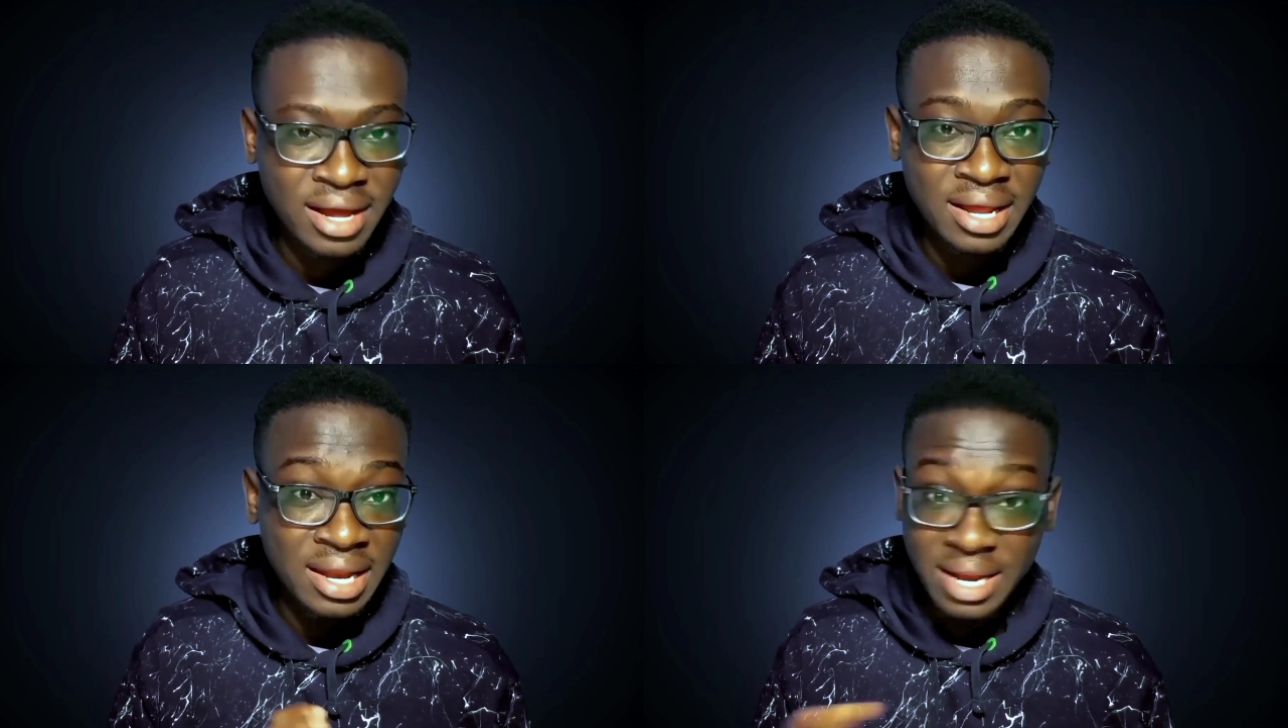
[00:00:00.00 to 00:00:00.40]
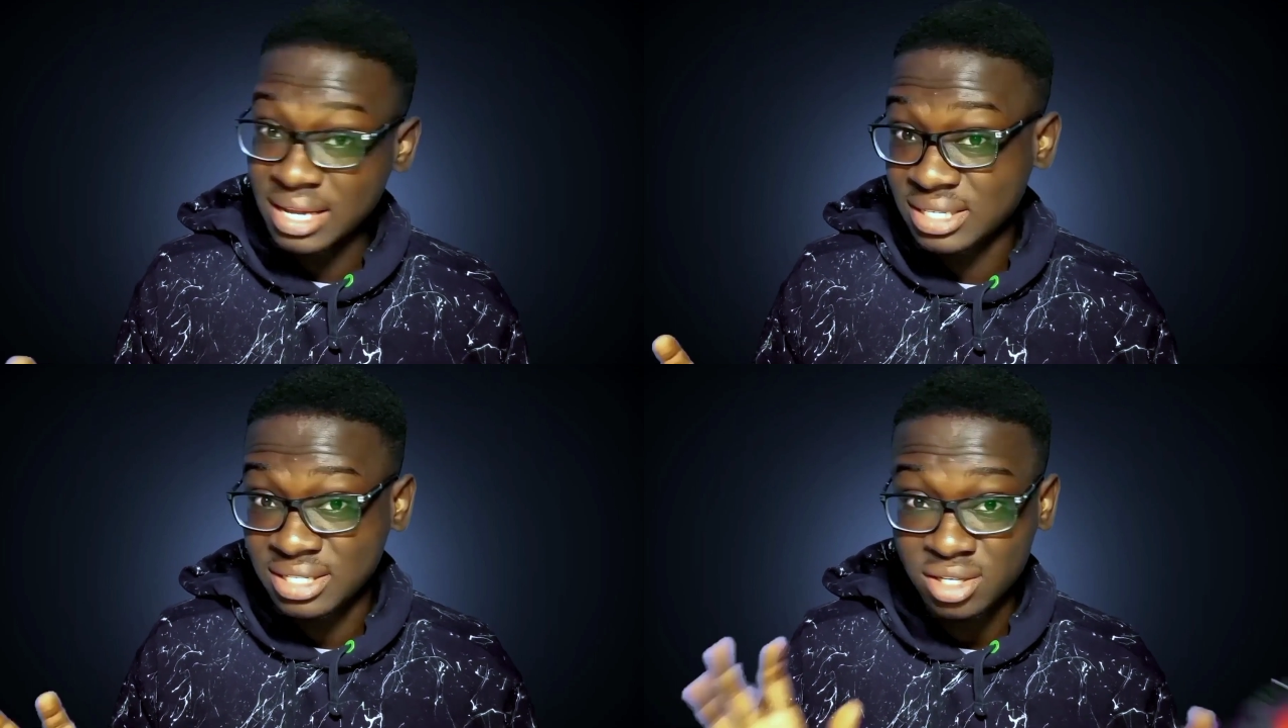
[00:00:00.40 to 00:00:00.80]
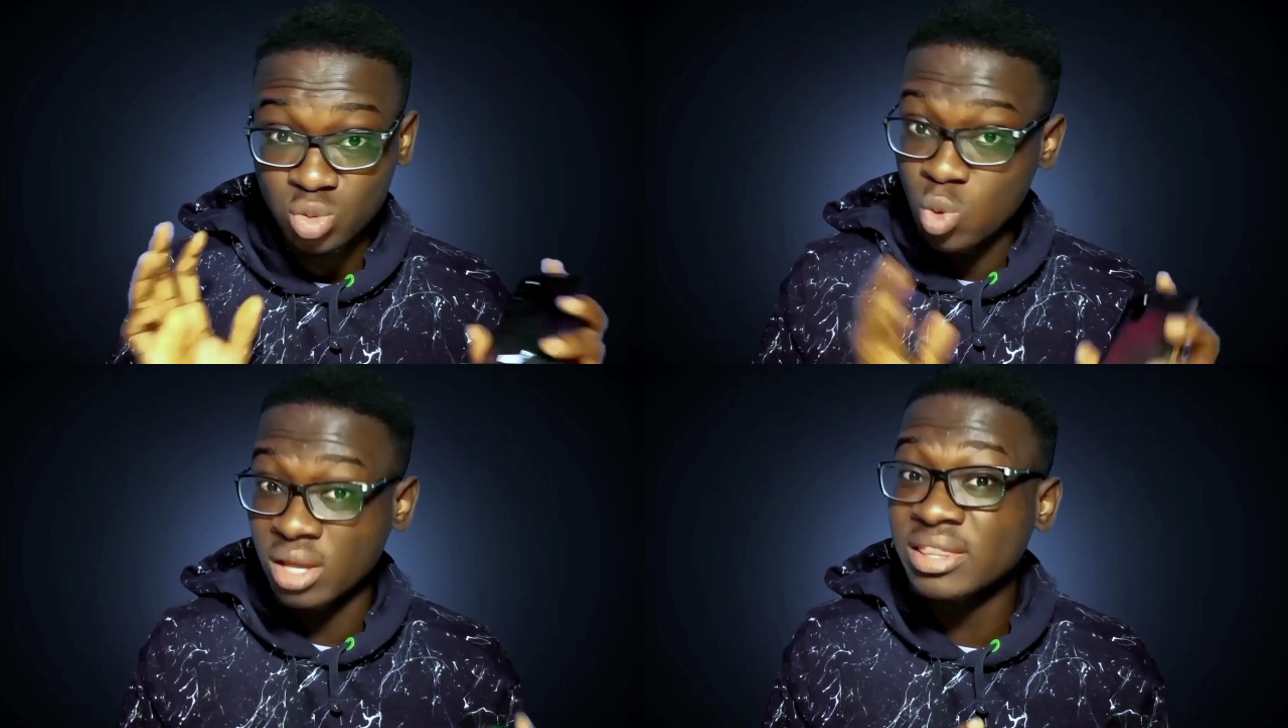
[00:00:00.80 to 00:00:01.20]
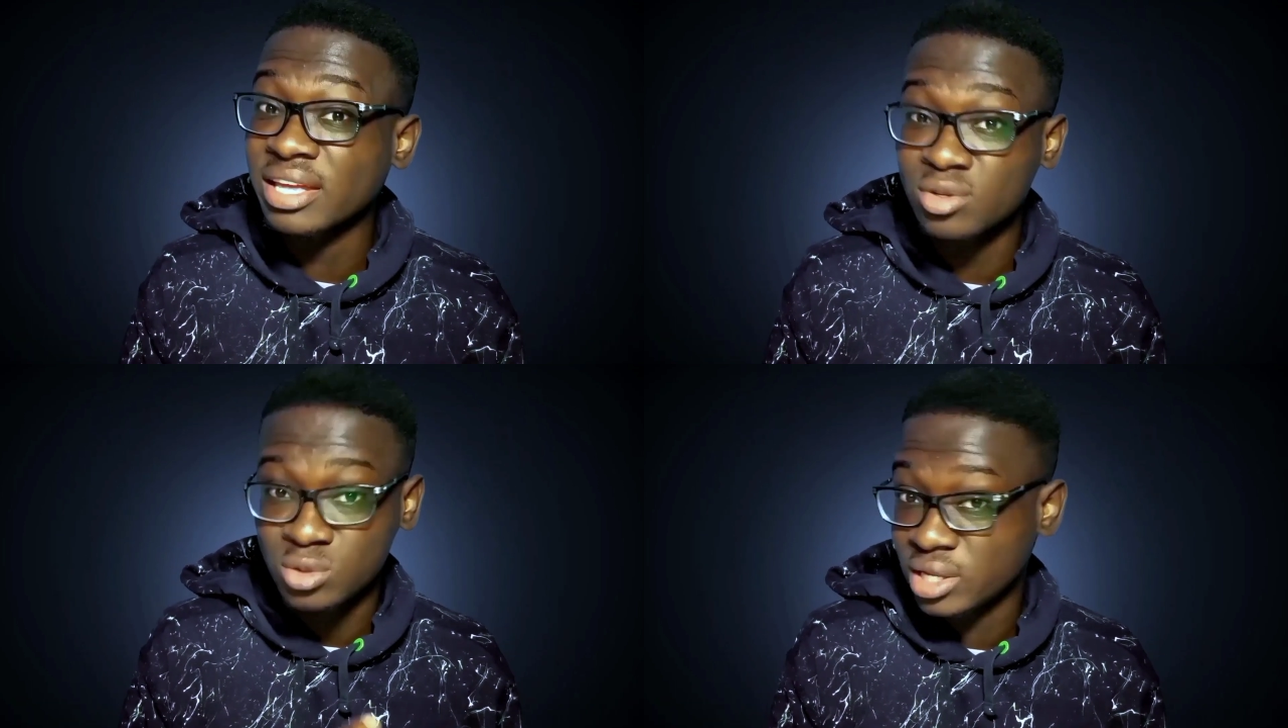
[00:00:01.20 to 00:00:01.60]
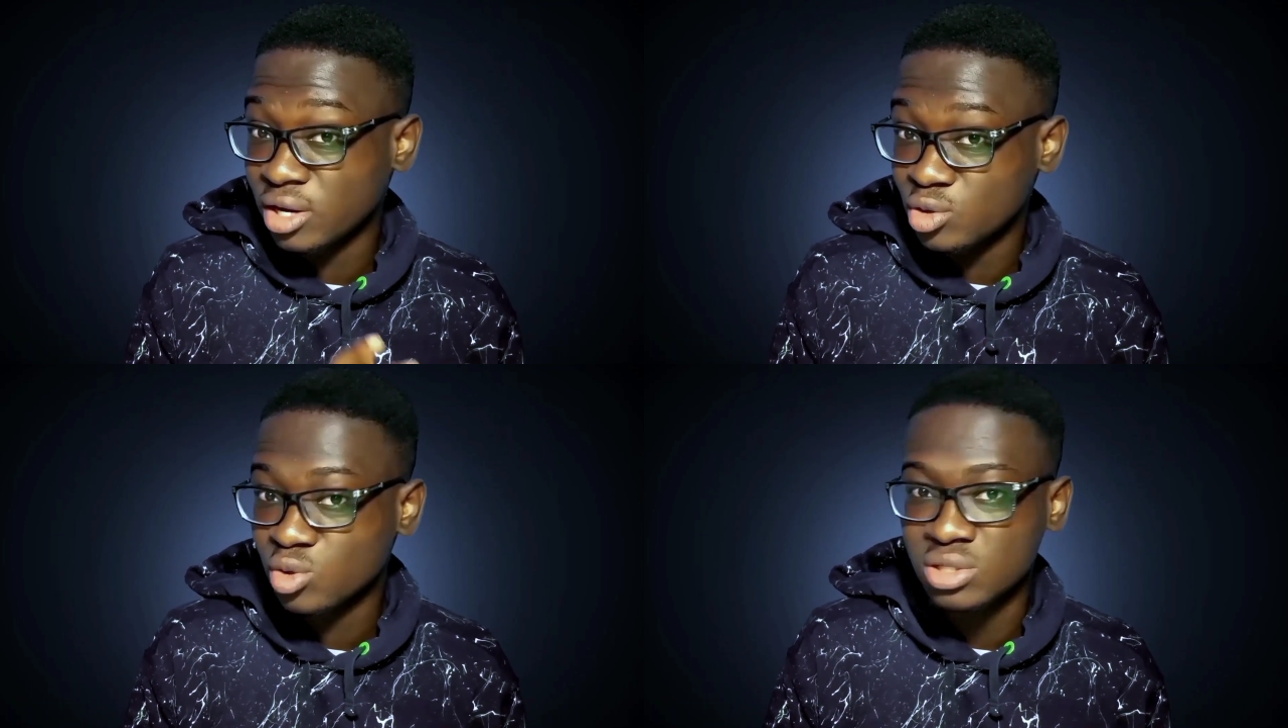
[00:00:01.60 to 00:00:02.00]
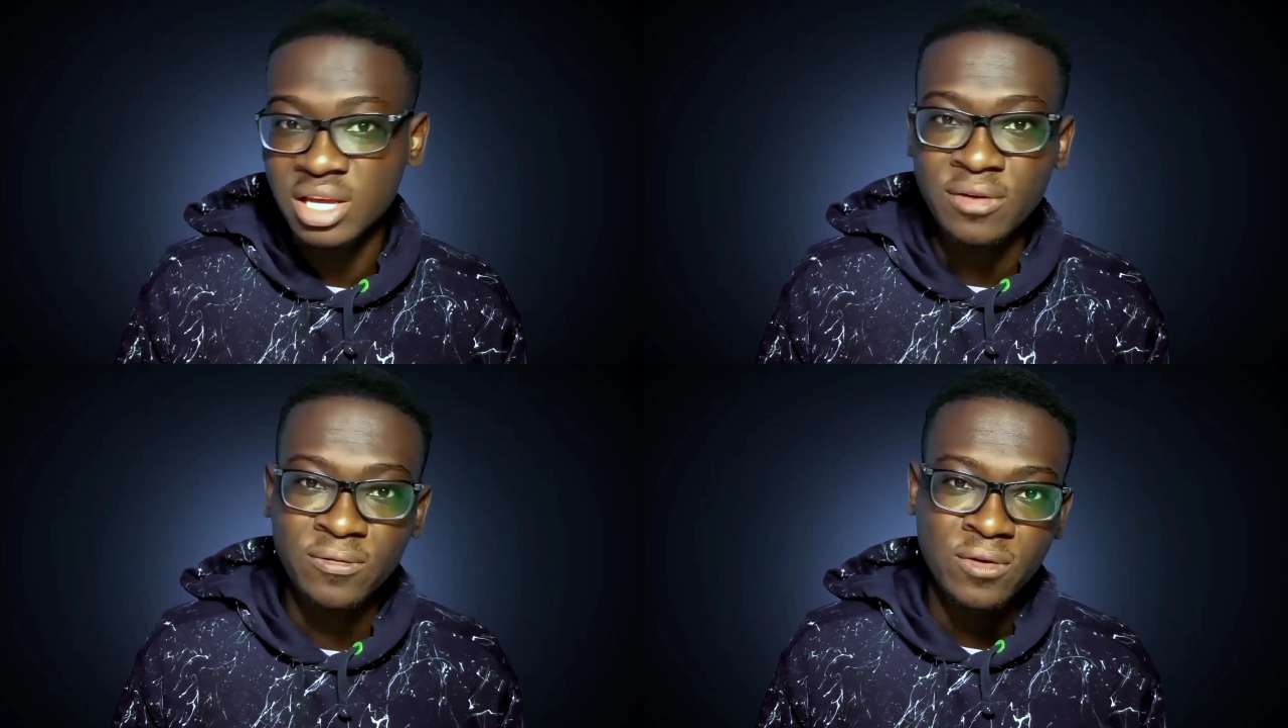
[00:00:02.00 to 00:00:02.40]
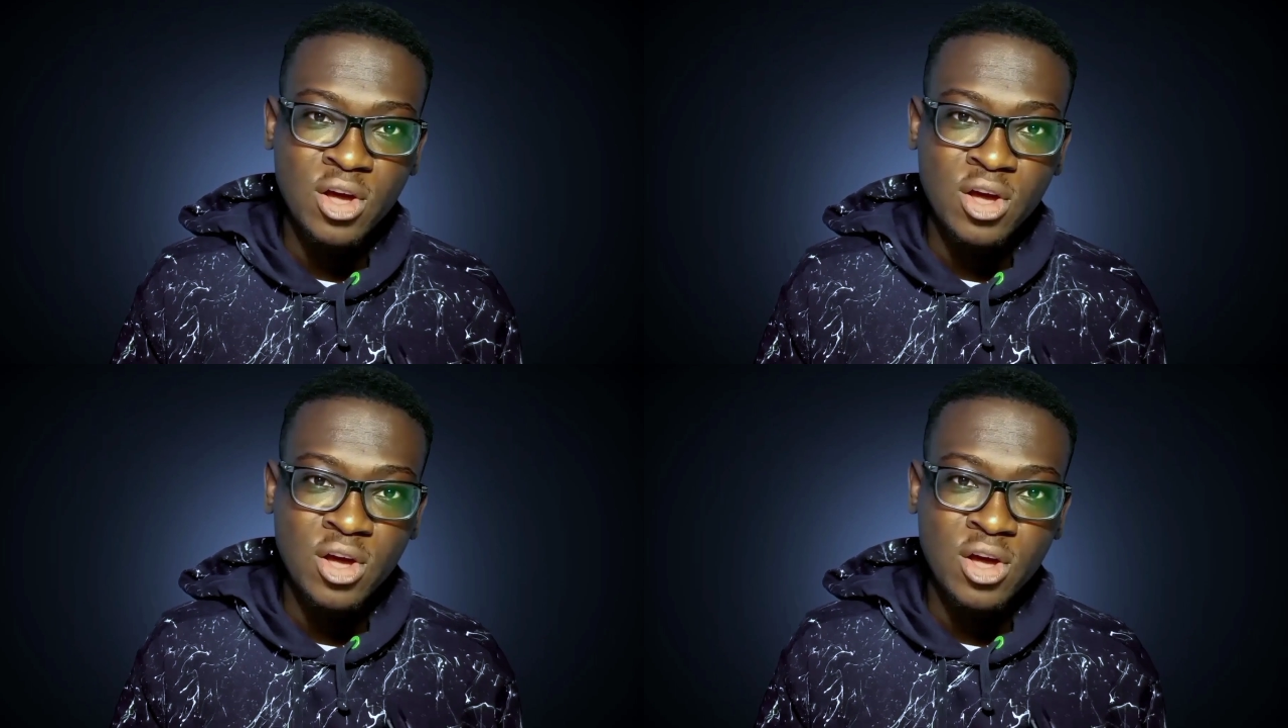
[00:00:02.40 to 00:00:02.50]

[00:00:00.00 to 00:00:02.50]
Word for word: And that's just one thing to take note if